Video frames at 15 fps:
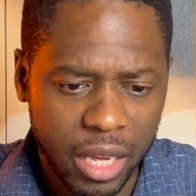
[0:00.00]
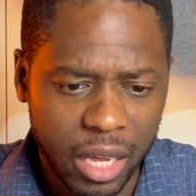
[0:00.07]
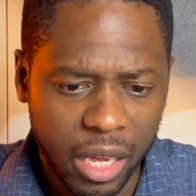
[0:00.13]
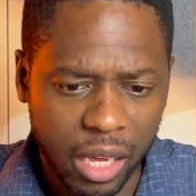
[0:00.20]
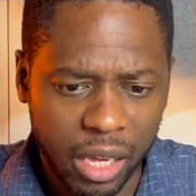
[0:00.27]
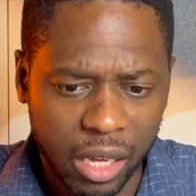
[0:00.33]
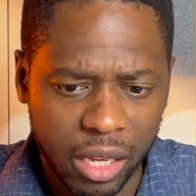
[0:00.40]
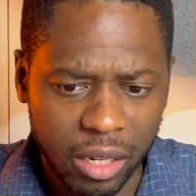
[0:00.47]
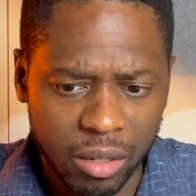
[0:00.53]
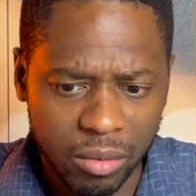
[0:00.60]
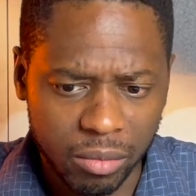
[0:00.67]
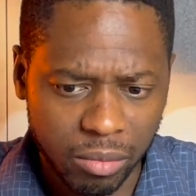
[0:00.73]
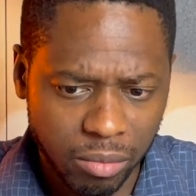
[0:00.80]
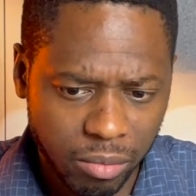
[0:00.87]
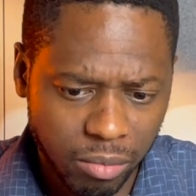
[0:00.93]
And
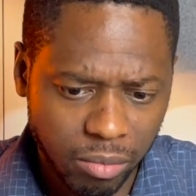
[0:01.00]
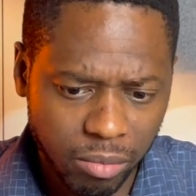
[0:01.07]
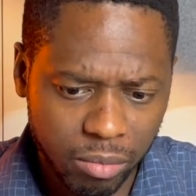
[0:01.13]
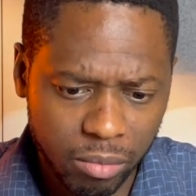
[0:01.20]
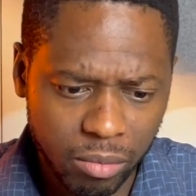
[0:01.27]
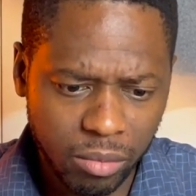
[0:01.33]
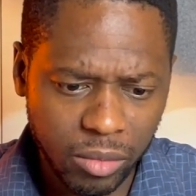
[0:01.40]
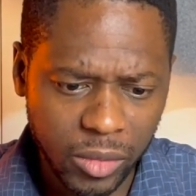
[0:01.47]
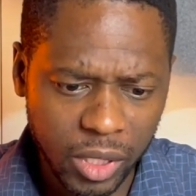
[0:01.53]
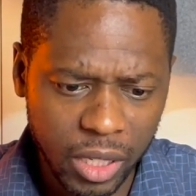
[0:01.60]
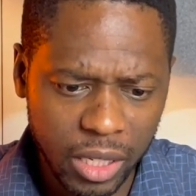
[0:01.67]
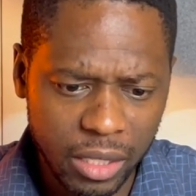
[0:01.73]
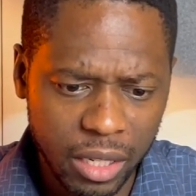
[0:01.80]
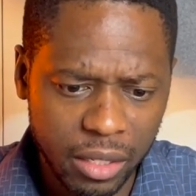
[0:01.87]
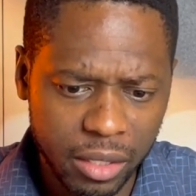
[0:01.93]
he
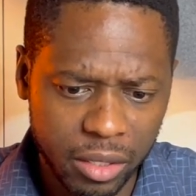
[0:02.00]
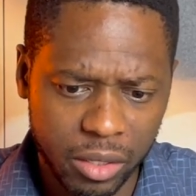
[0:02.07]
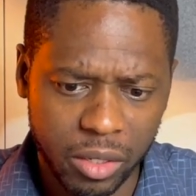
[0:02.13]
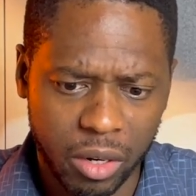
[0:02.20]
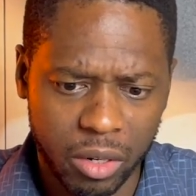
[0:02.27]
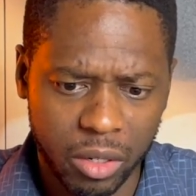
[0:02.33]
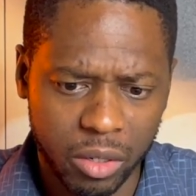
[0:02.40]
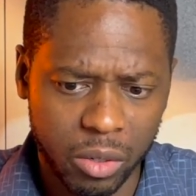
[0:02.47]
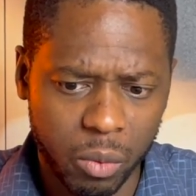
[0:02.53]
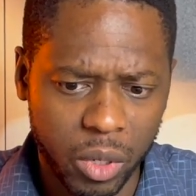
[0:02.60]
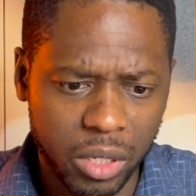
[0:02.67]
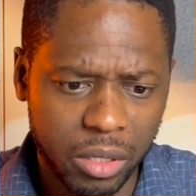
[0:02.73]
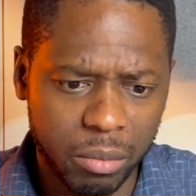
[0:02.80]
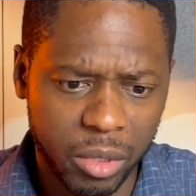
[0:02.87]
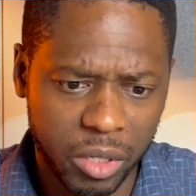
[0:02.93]
says in this article, what
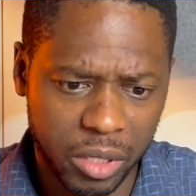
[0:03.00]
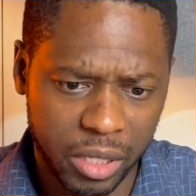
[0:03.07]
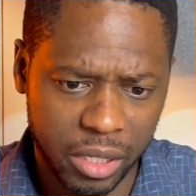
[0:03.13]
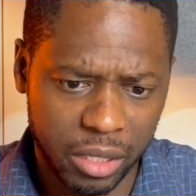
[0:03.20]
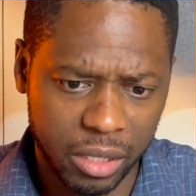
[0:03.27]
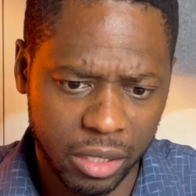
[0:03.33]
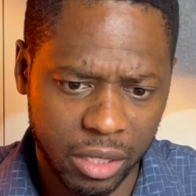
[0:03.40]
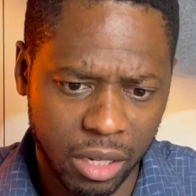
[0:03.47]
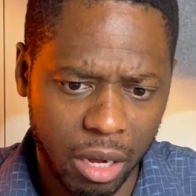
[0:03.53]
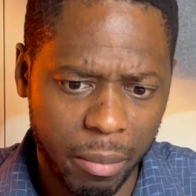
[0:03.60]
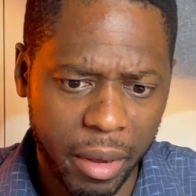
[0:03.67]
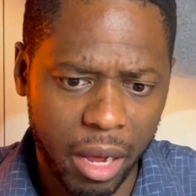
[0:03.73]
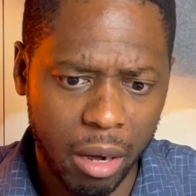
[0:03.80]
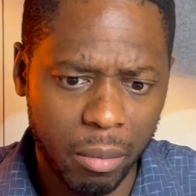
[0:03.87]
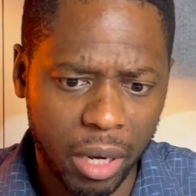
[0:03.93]
is emerging
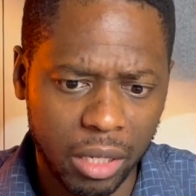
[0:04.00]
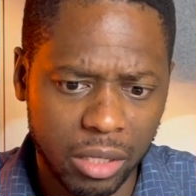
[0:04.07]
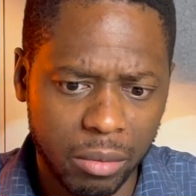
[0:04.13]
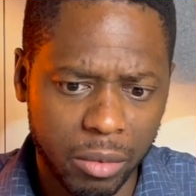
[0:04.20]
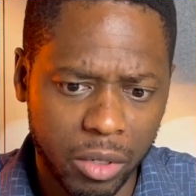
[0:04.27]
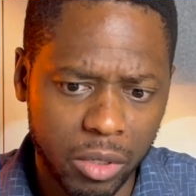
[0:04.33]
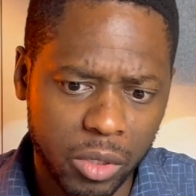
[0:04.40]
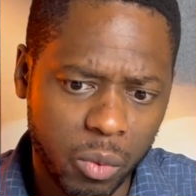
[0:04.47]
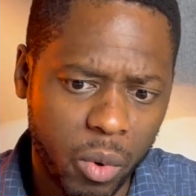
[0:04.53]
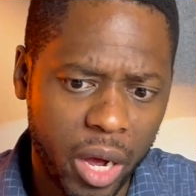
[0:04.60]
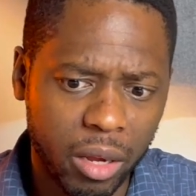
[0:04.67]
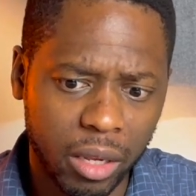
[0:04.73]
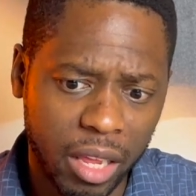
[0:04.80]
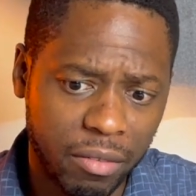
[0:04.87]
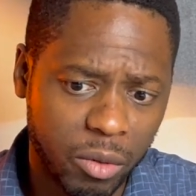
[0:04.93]
among some
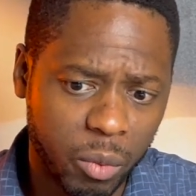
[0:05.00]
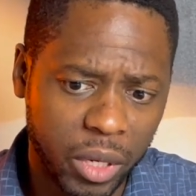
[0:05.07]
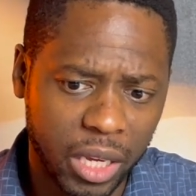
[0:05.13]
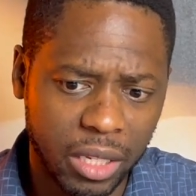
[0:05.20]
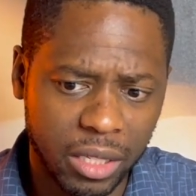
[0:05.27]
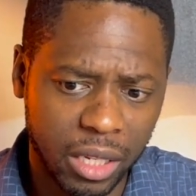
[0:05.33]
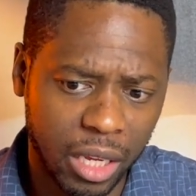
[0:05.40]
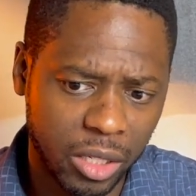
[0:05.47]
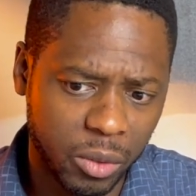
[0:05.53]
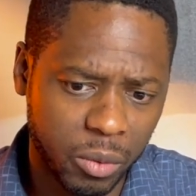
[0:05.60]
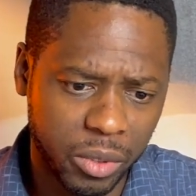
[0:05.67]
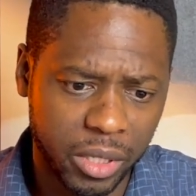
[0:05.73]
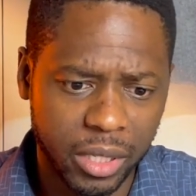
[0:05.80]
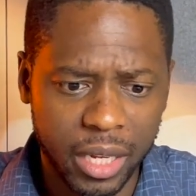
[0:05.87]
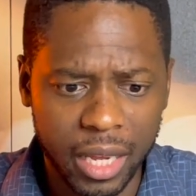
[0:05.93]
erstwhile left-wing intellectuals
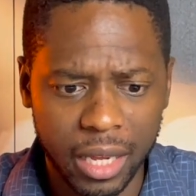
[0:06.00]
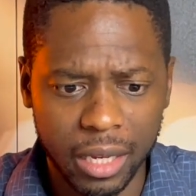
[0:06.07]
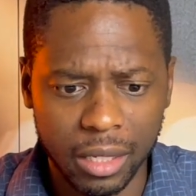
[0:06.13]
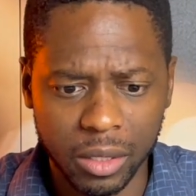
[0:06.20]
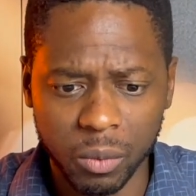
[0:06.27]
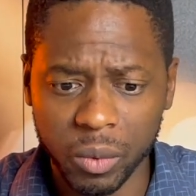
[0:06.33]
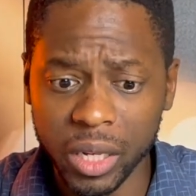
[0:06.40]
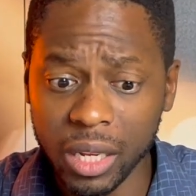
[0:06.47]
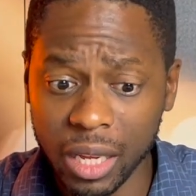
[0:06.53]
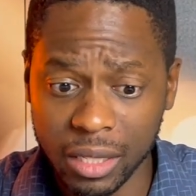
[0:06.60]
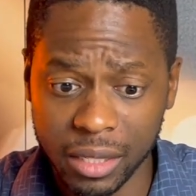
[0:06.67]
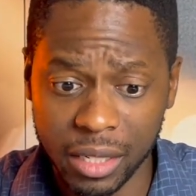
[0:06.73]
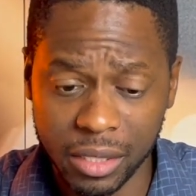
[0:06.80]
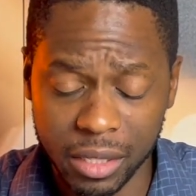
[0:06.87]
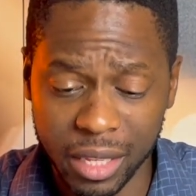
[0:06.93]
today is a
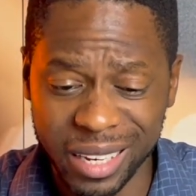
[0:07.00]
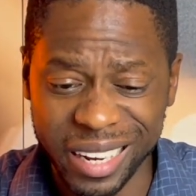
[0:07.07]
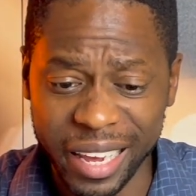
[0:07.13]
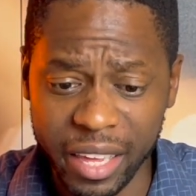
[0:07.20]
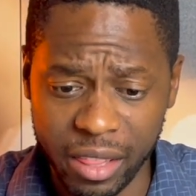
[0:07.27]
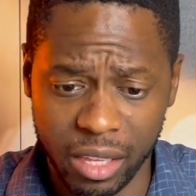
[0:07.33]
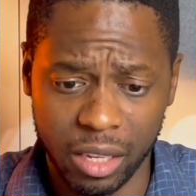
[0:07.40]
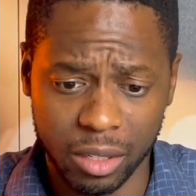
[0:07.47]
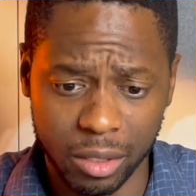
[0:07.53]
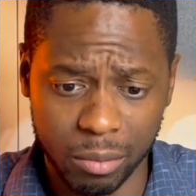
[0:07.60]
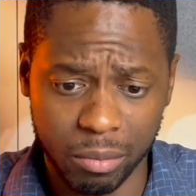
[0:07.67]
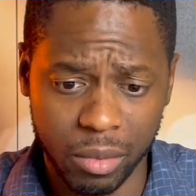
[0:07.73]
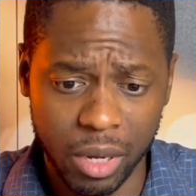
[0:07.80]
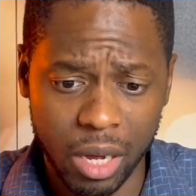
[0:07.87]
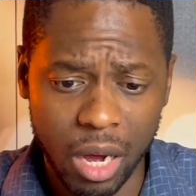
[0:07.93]
realization that
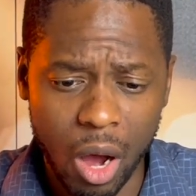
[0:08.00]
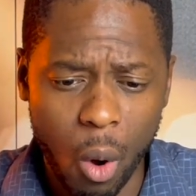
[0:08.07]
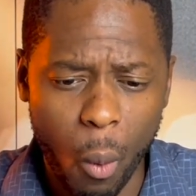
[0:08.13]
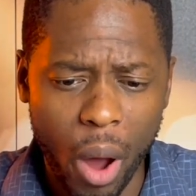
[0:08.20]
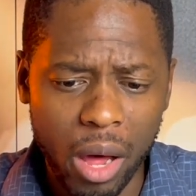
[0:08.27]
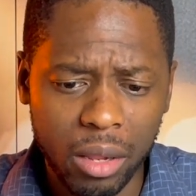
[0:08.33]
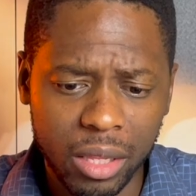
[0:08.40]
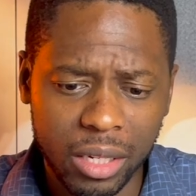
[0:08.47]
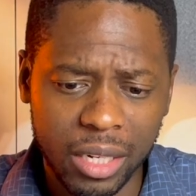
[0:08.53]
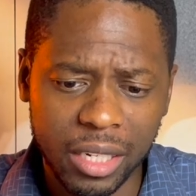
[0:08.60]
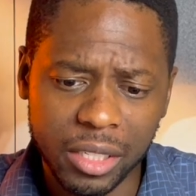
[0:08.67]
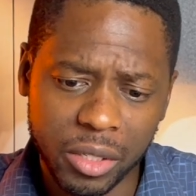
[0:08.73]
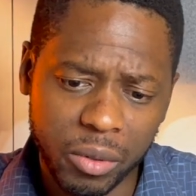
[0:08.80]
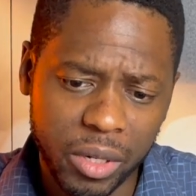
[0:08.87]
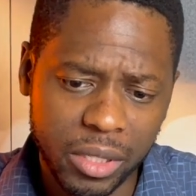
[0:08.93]
atheism, while an
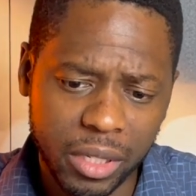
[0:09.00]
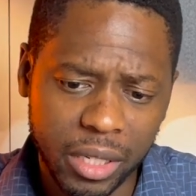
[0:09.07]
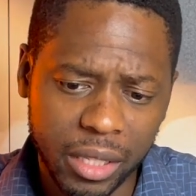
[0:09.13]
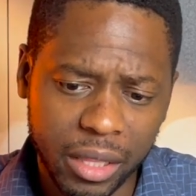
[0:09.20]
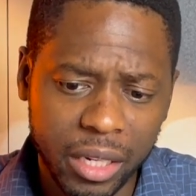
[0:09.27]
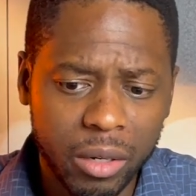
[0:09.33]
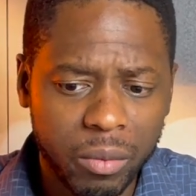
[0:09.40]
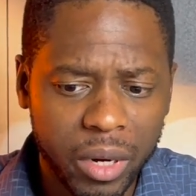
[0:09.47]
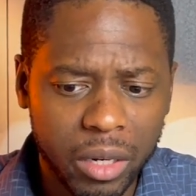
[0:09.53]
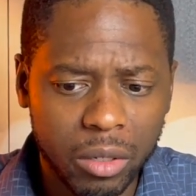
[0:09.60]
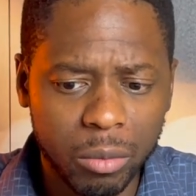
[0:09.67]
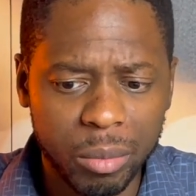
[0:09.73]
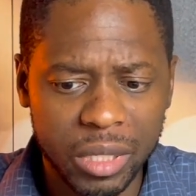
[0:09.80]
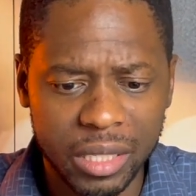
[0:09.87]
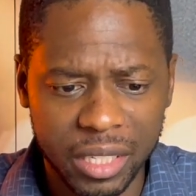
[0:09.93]
interesting theoretical
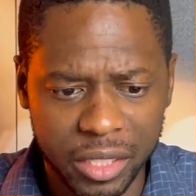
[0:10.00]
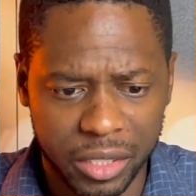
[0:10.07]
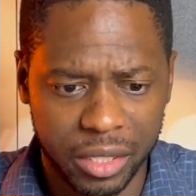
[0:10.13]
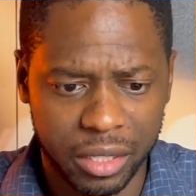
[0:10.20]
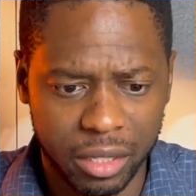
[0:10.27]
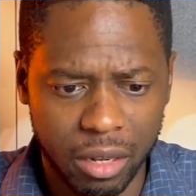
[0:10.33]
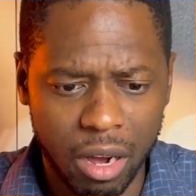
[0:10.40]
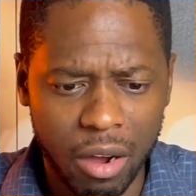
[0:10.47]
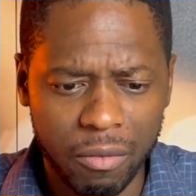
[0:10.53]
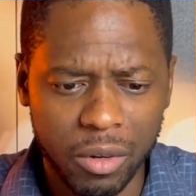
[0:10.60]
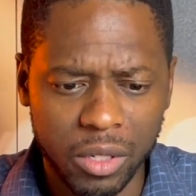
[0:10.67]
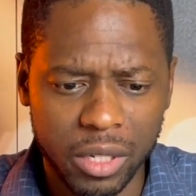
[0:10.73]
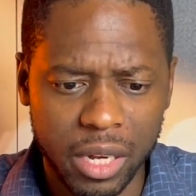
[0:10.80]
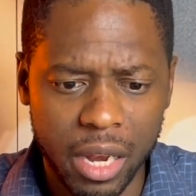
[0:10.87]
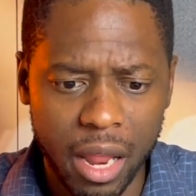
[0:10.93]
position,
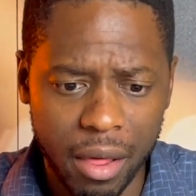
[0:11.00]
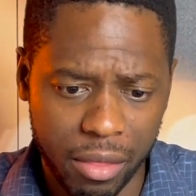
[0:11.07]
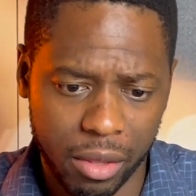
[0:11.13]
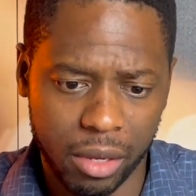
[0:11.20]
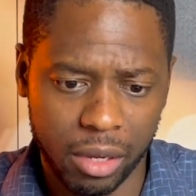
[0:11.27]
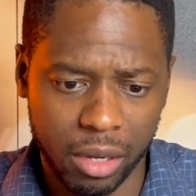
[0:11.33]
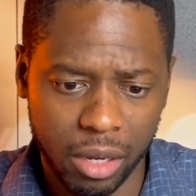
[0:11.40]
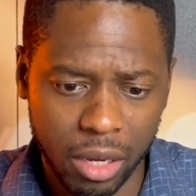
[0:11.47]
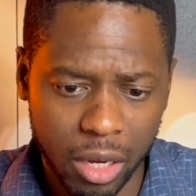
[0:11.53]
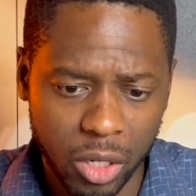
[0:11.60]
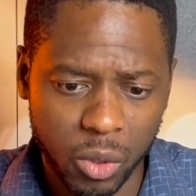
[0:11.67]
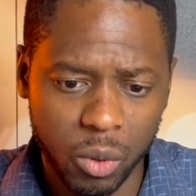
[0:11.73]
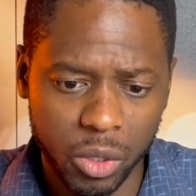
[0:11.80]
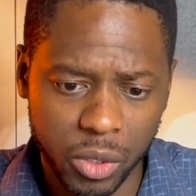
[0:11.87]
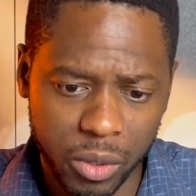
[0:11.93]
offers nothing
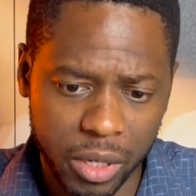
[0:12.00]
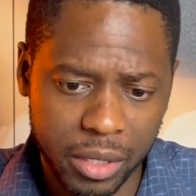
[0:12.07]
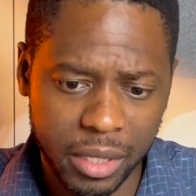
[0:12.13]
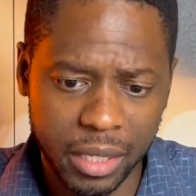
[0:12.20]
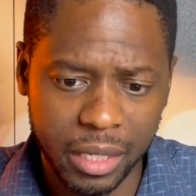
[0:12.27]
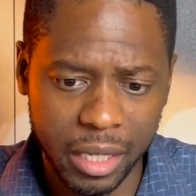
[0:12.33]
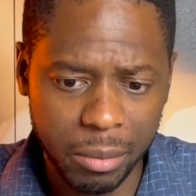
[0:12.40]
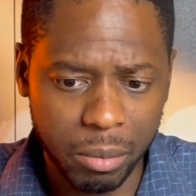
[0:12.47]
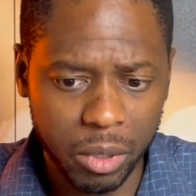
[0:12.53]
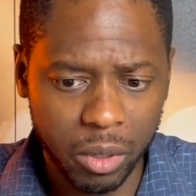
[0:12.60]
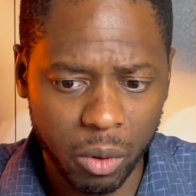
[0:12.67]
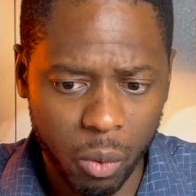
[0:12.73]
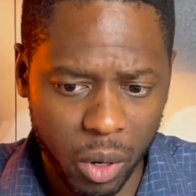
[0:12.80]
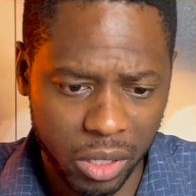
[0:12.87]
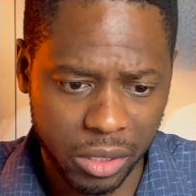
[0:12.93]
to address the deeper
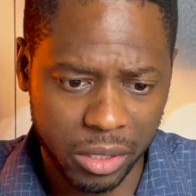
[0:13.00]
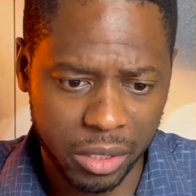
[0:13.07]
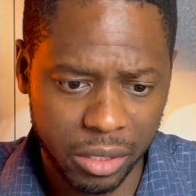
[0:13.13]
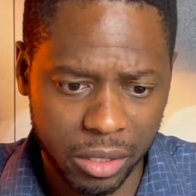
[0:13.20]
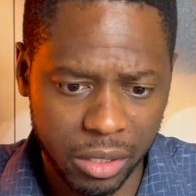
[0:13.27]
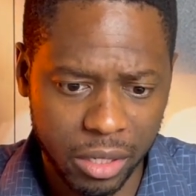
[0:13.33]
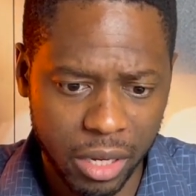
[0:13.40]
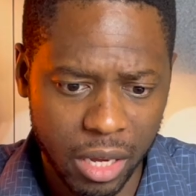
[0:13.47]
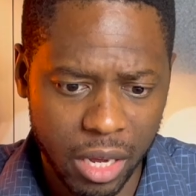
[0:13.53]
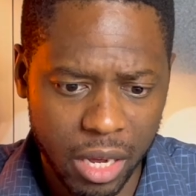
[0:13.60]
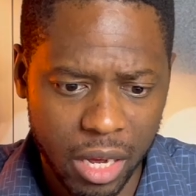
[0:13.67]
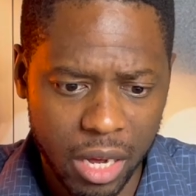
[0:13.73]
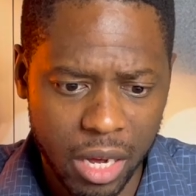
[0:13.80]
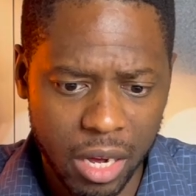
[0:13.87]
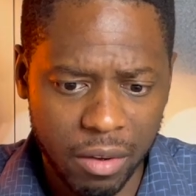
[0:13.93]
questions
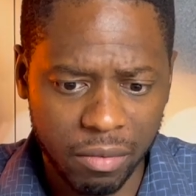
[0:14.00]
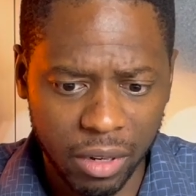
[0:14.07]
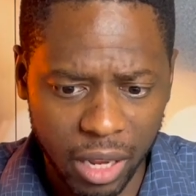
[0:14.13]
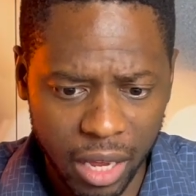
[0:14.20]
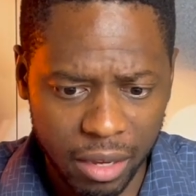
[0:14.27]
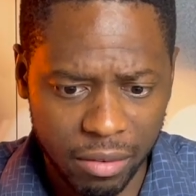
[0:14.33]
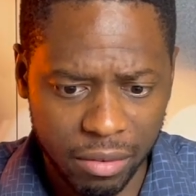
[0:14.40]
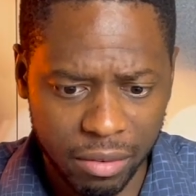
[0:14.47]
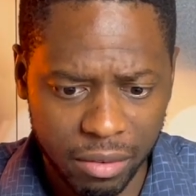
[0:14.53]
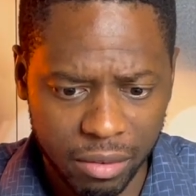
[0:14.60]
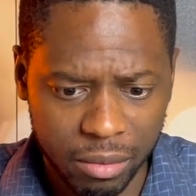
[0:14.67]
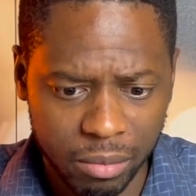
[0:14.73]
of life.